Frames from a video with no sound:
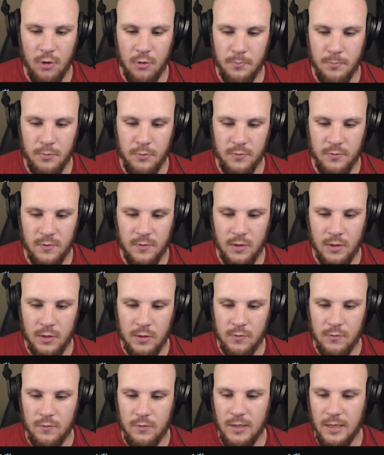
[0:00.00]
output
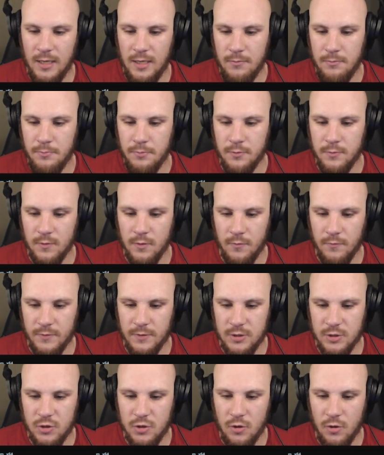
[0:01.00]
to the input of
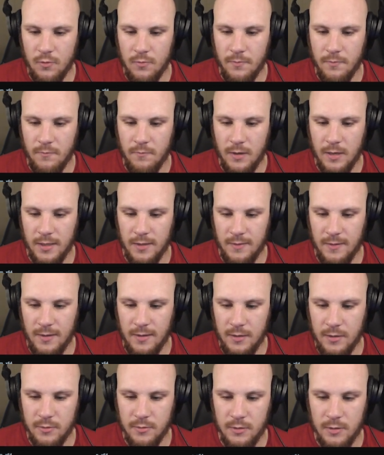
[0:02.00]
the scope wide
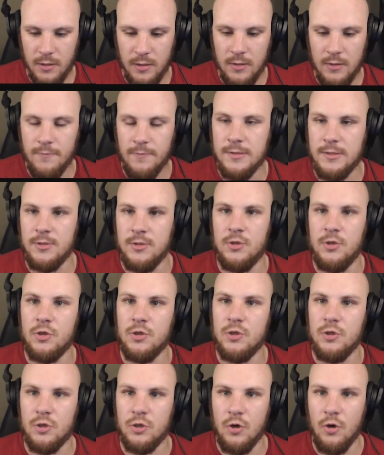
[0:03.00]
here, which is
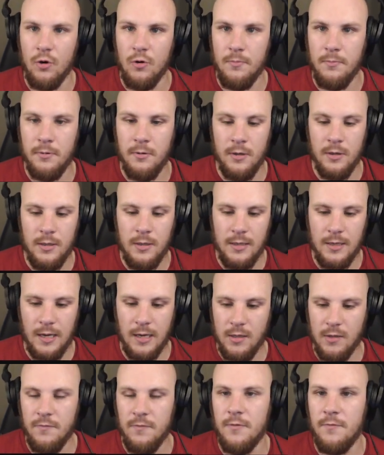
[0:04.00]
just a scope
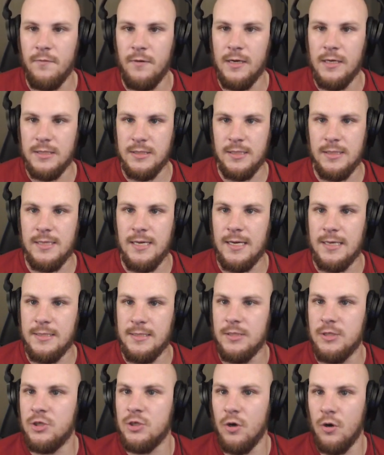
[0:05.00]
kind of device that
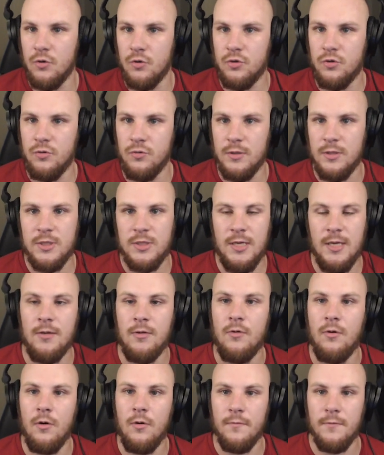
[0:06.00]
actually shows you the
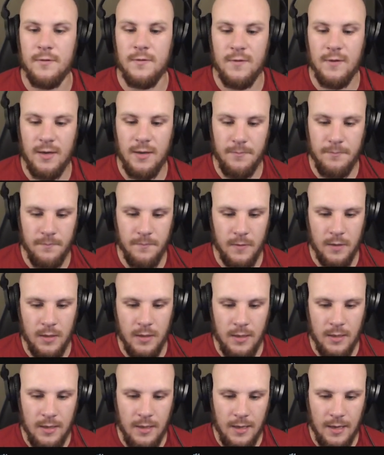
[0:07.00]
signal over time.
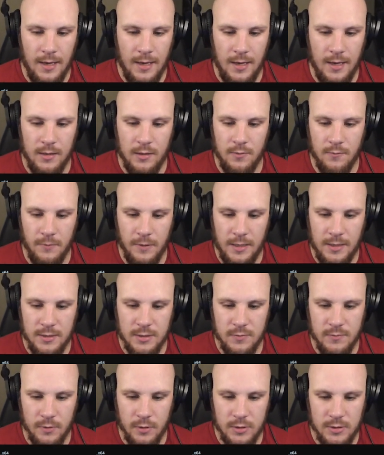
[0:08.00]
And the way
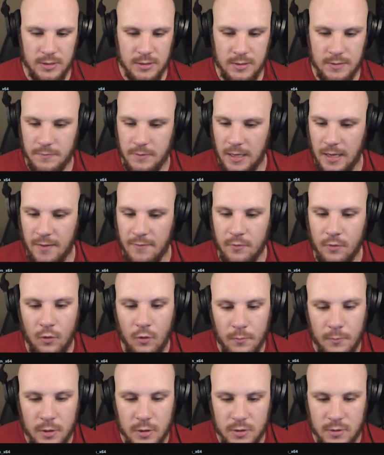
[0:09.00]
this works is that we have a
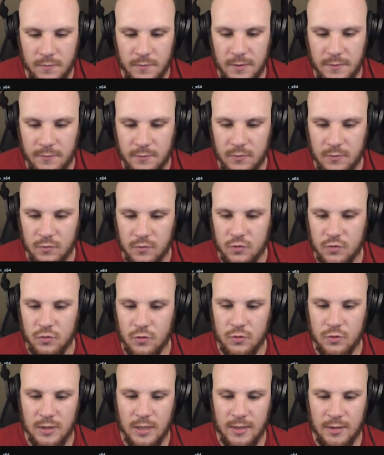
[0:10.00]
whole bunch of different
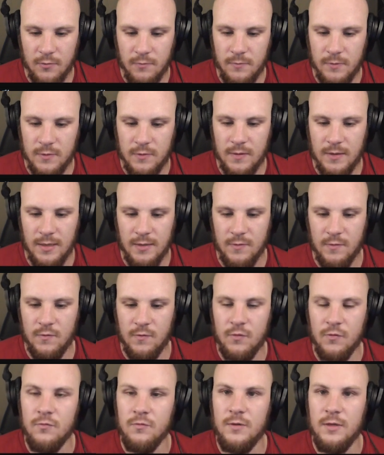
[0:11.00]
controls. I don't want to get
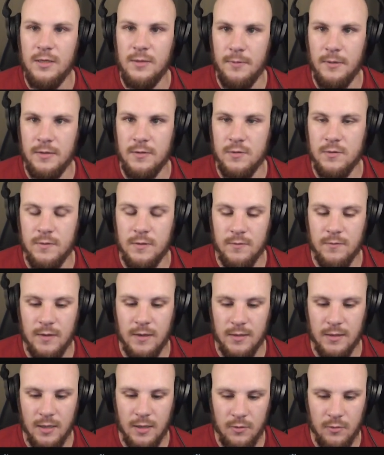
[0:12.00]
too deep into it
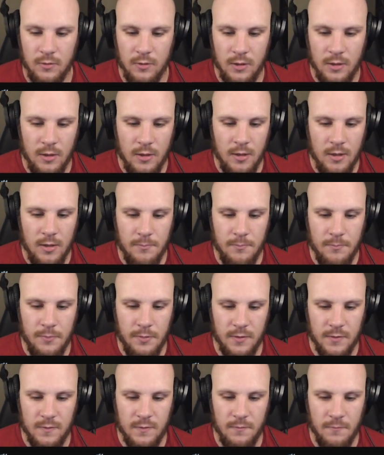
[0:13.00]
right now,
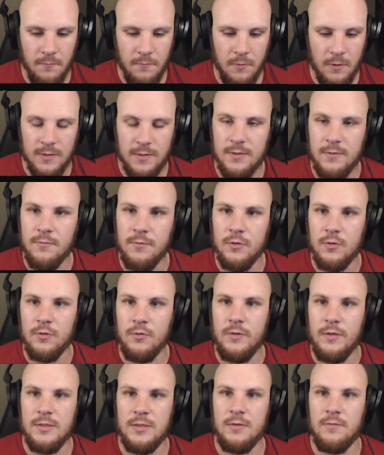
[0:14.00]
but what it will
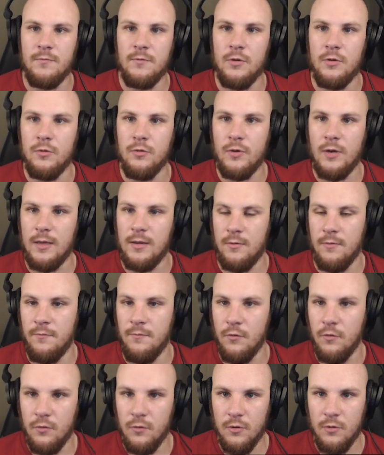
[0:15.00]
do is it will look at the
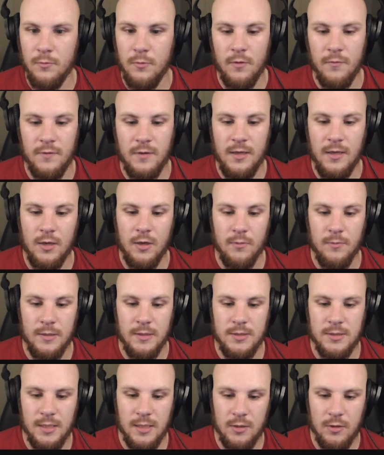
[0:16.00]
volume of the
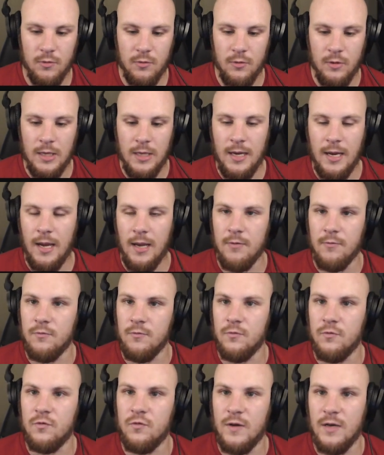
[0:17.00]
incoming signal and it
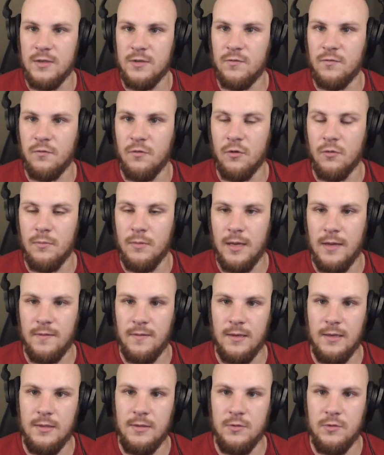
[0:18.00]
will transform that
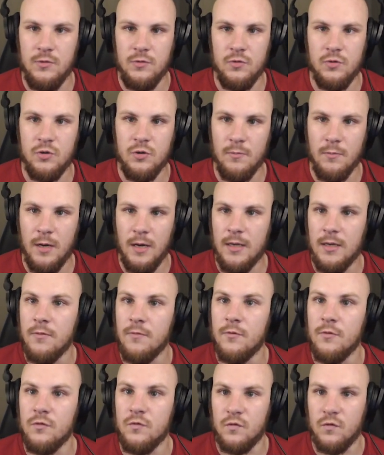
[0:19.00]
into some kind
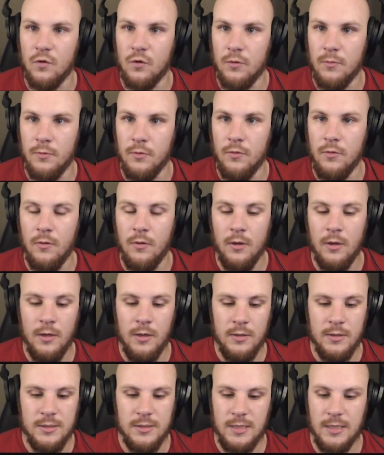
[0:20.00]
of controllable
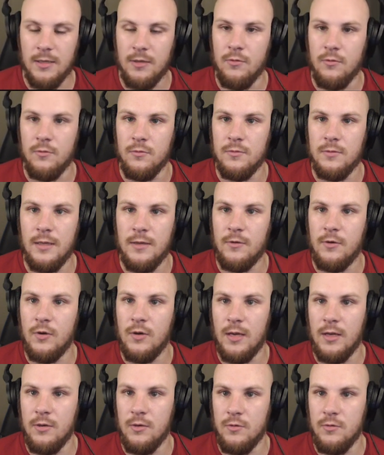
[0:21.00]
signal that you
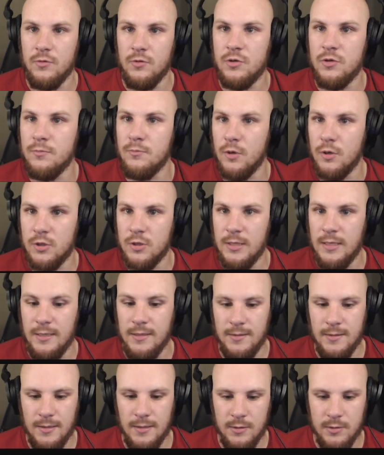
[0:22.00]
can use to
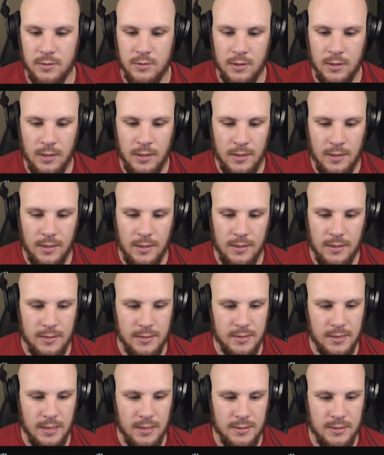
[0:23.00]
modulate things. In
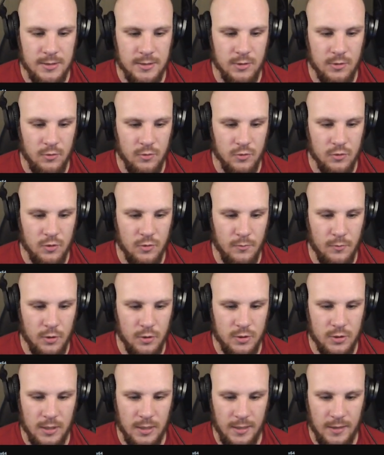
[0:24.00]
this case, it's also
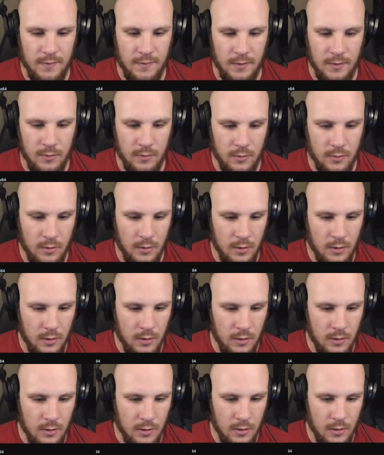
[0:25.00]
modulating,
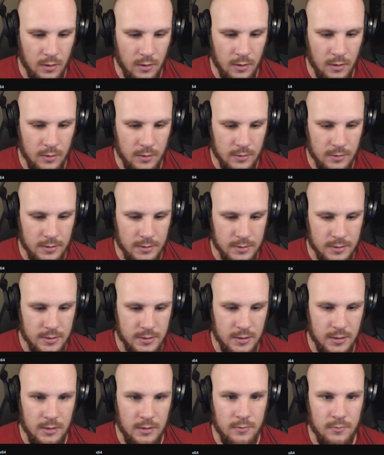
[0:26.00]
let's
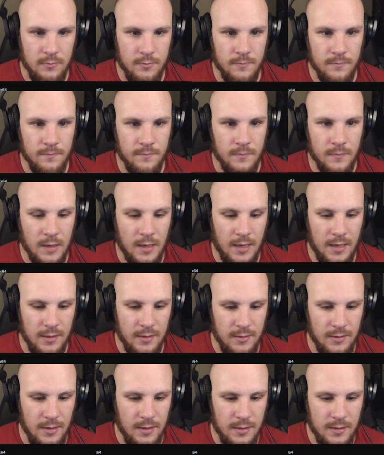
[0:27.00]
see, I
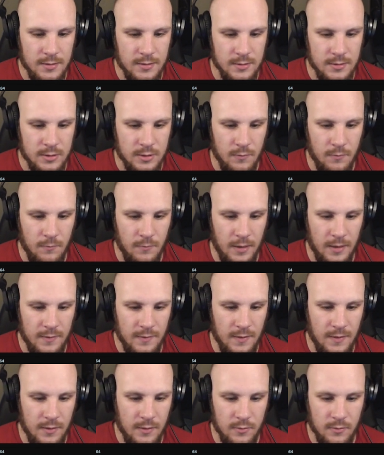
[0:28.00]
think it is the wet
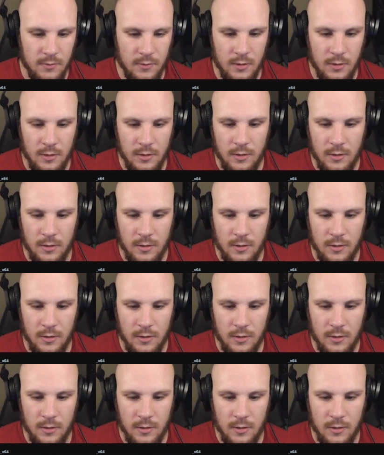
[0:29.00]
here.